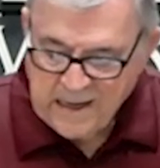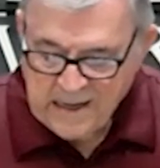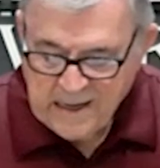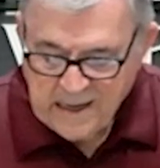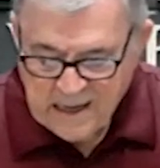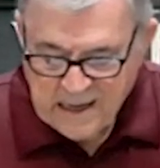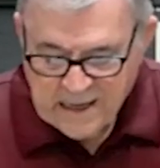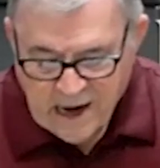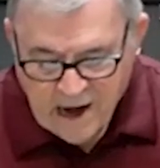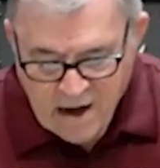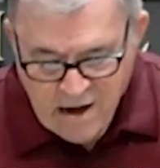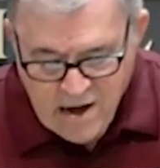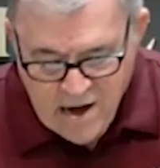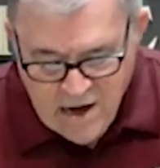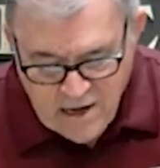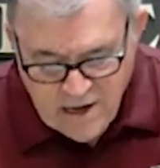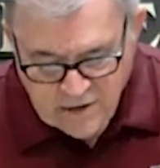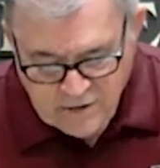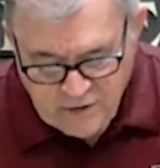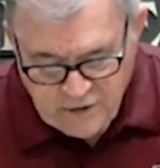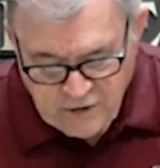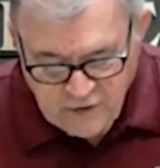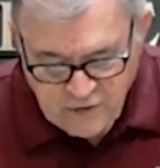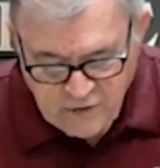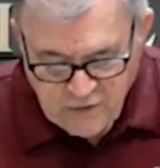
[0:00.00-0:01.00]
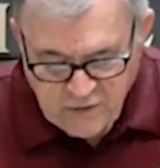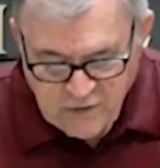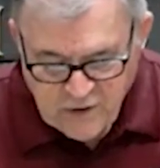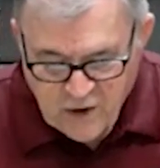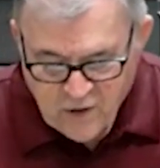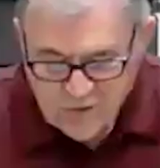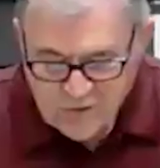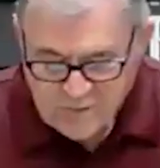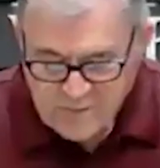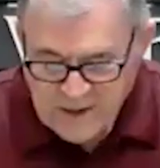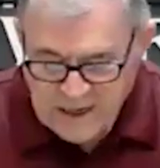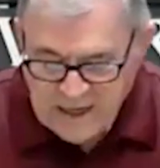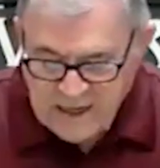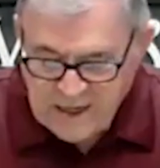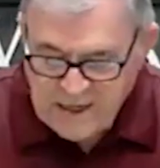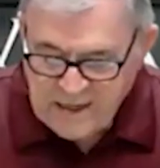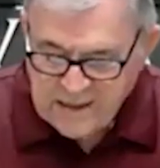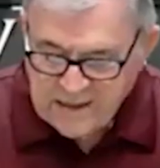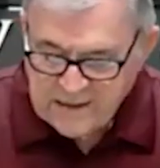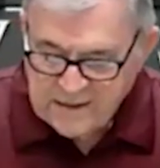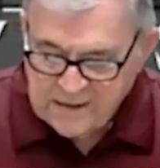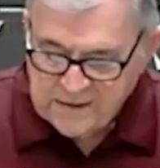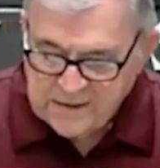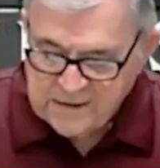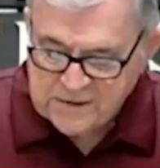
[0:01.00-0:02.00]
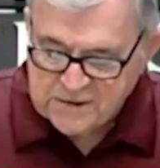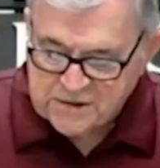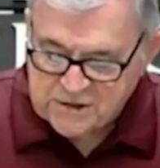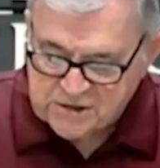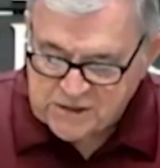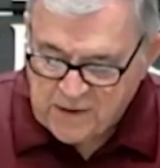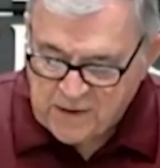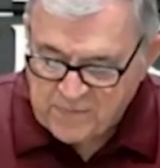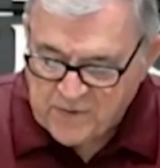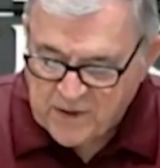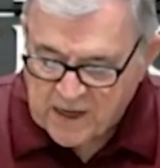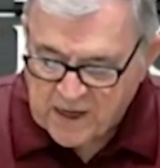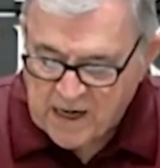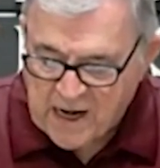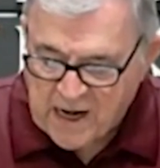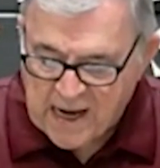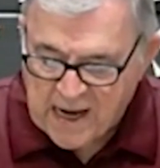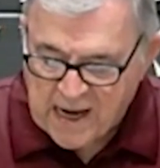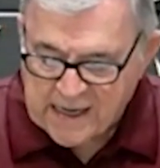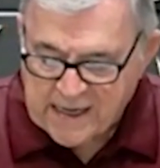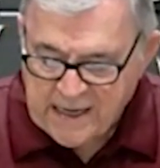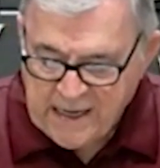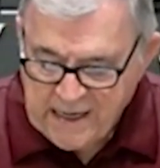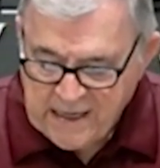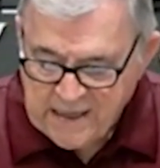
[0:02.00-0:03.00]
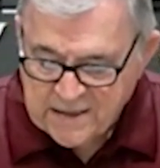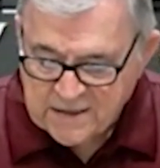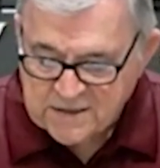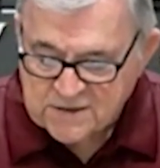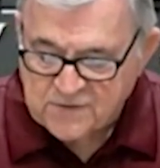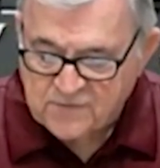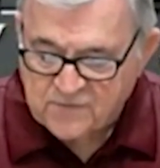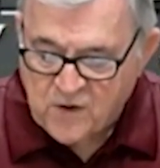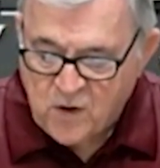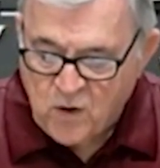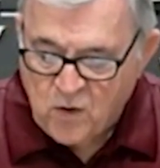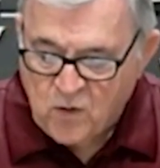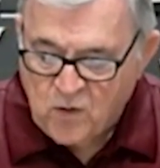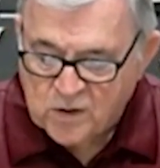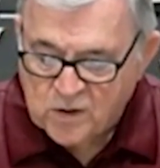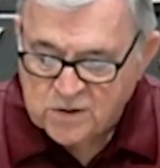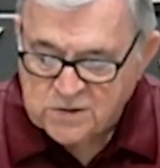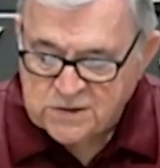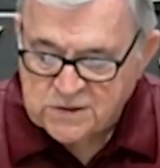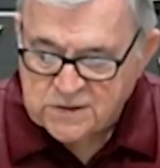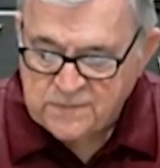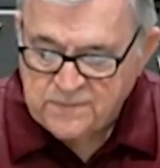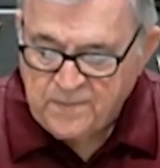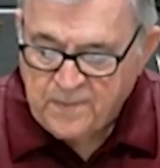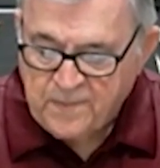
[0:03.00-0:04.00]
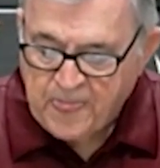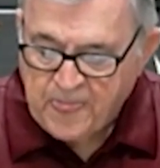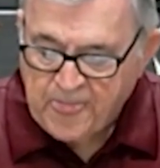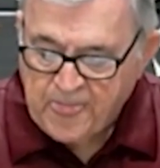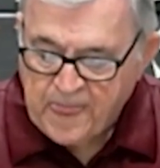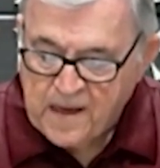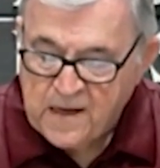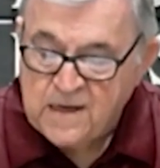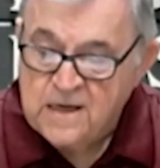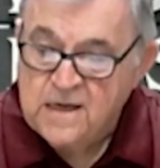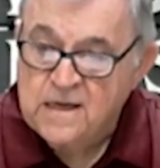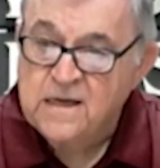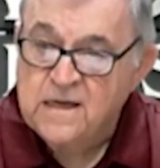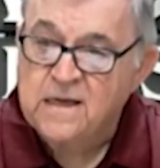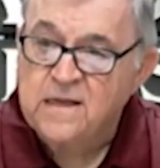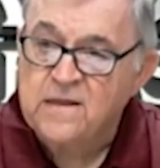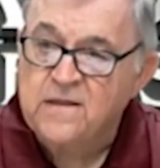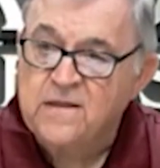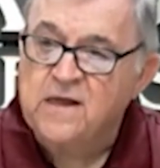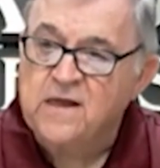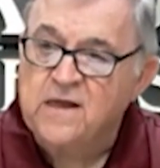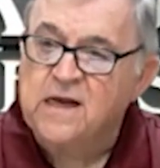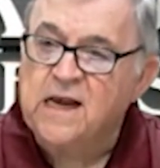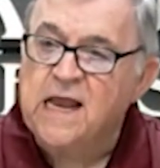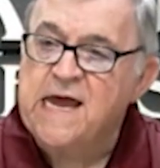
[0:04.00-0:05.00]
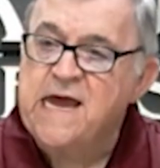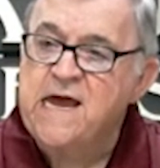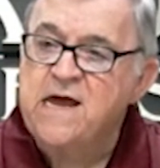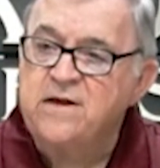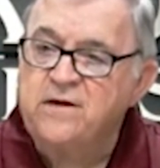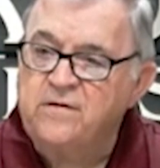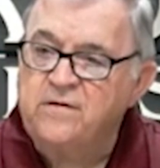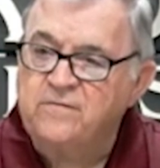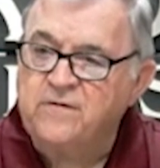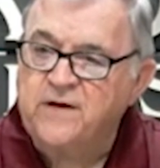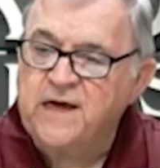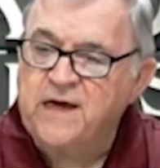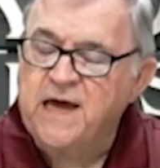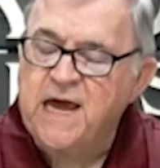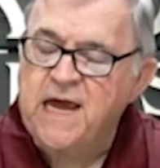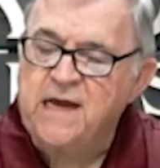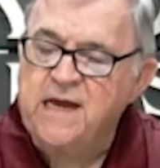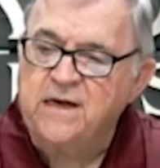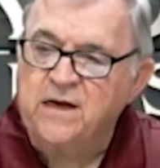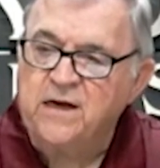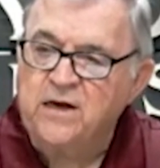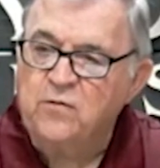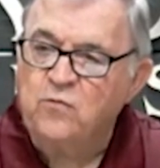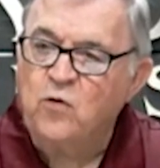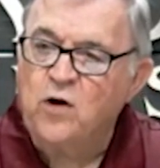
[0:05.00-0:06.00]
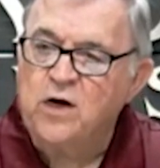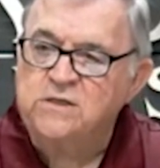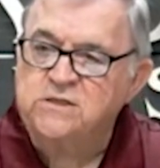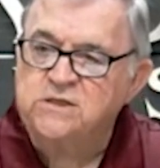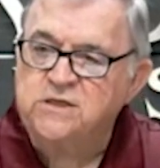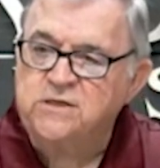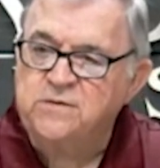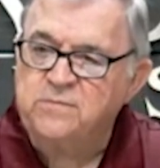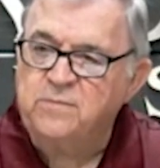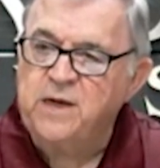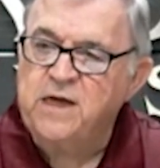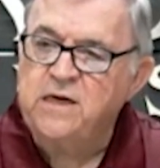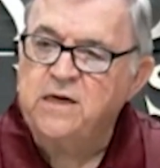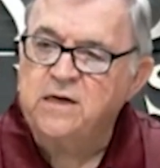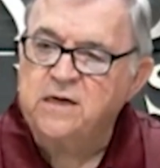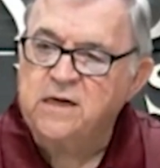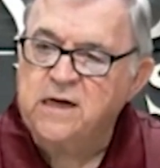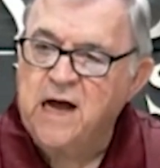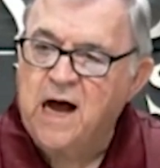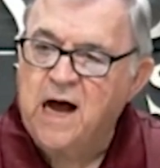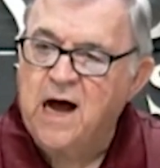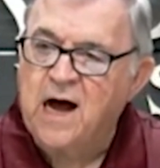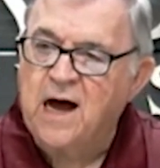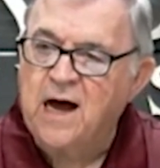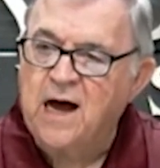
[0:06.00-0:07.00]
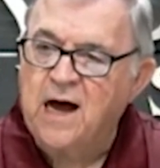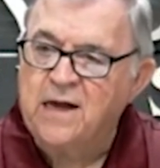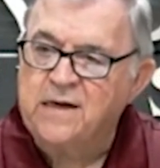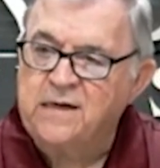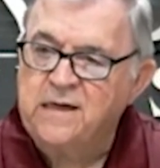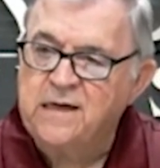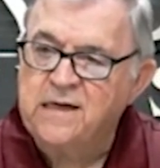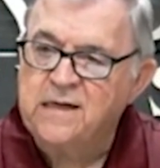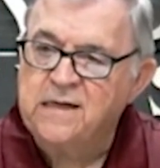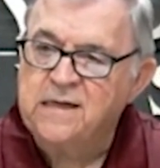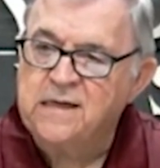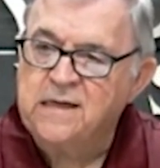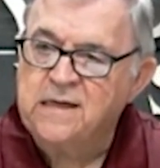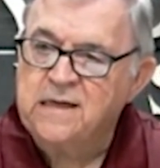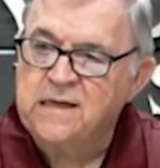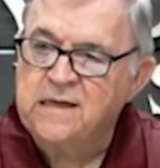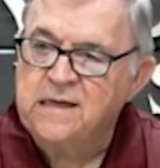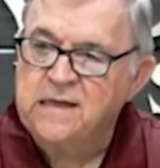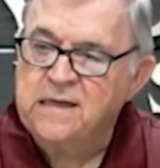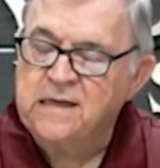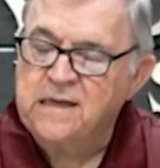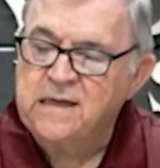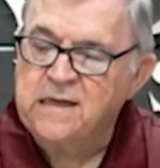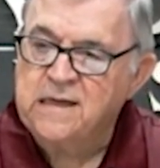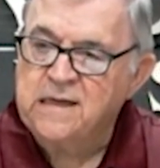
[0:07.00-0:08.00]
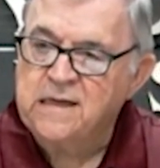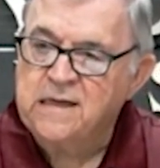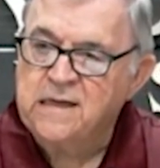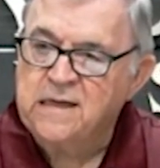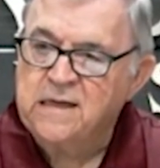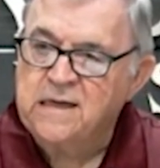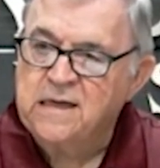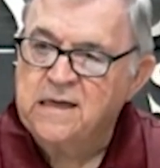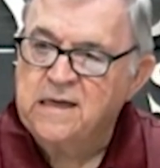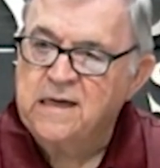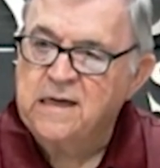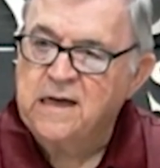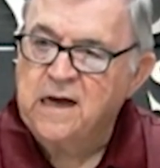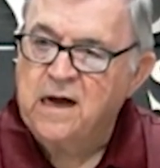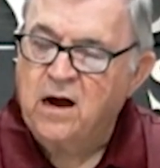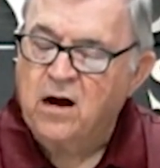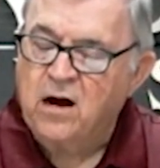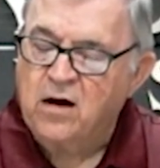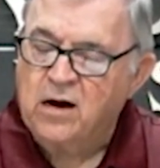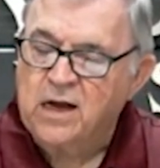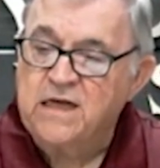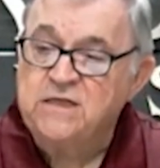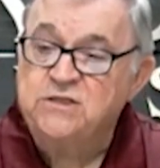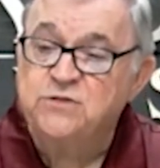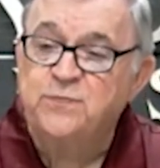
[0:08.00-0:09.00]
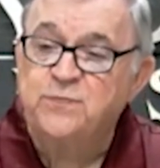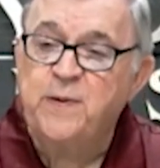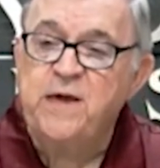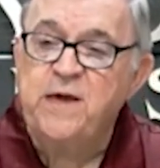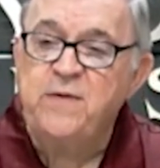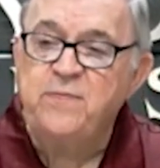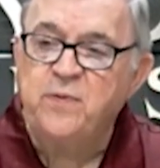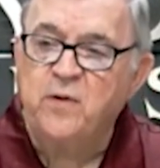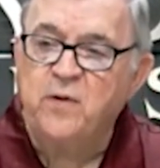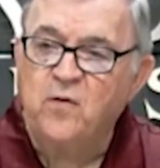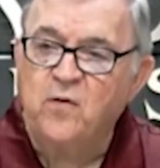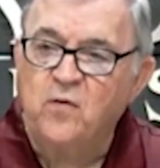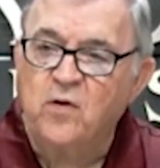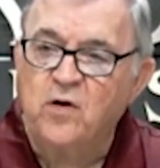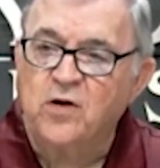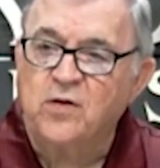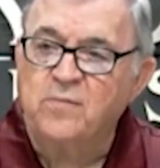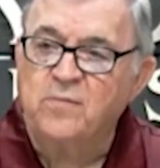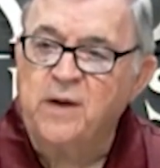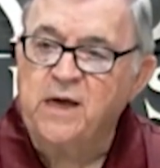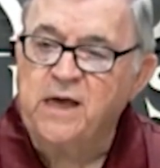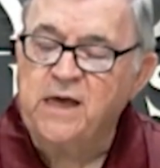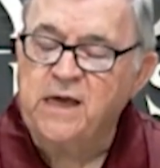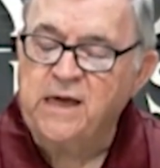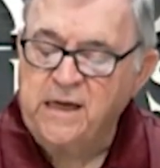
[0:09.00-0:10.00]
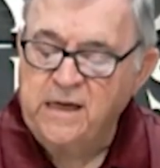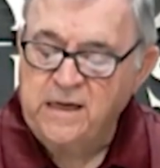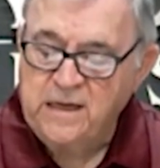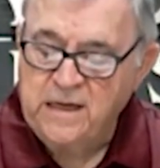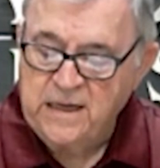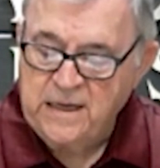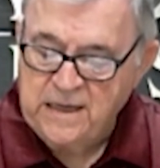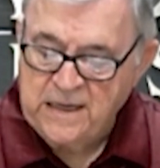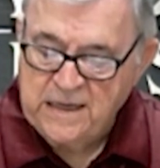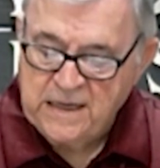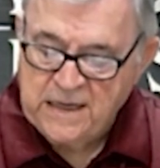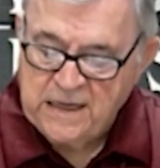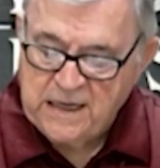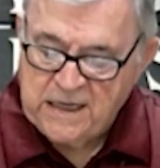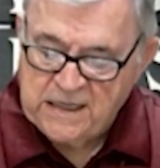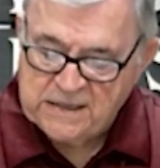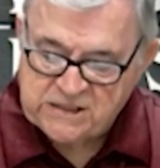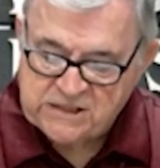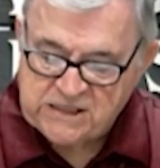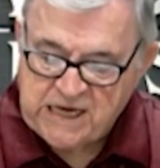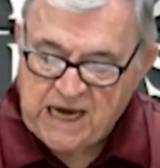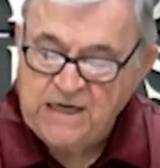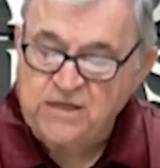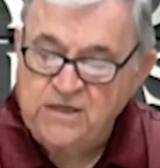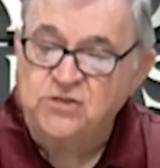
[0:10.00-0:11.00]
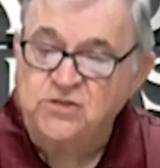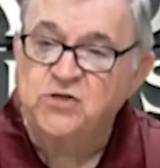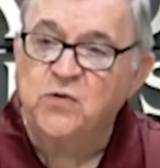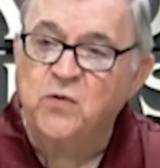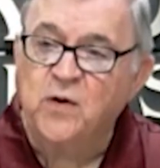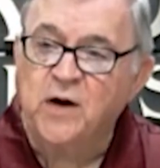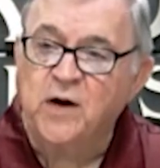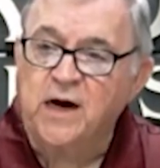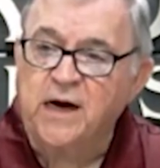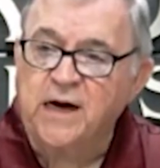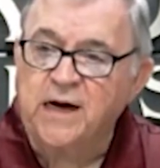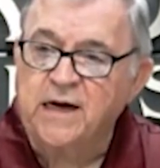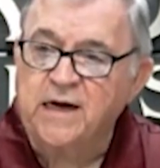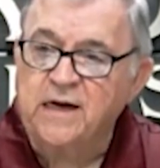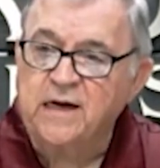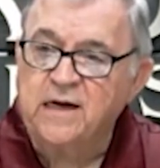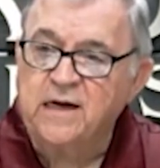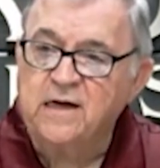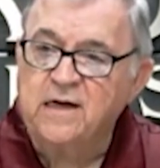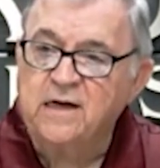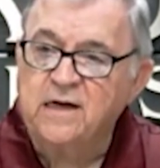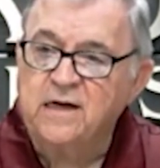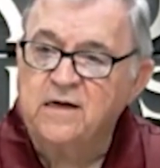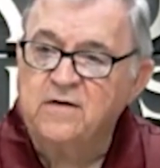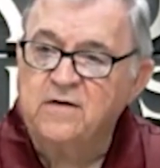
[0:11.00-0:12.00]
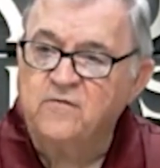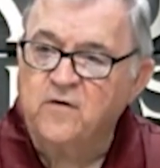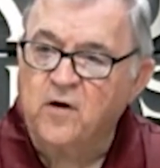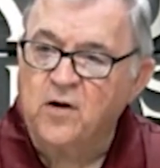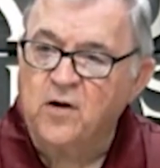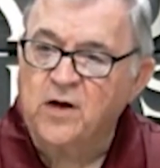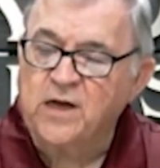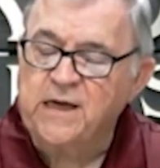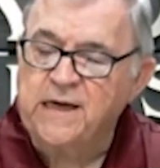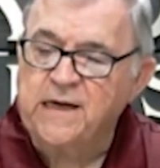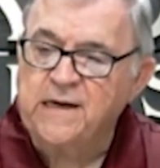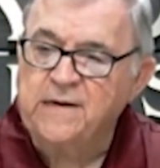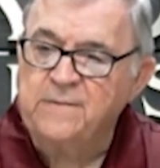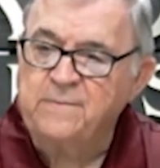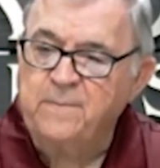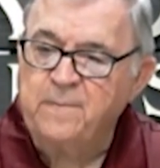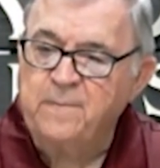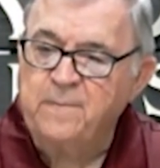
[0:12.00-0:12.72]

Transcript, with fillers: And our attitude ought to be something like his, of course. The land of Canaan was to be to God, or his people were to be a sanctuary for him.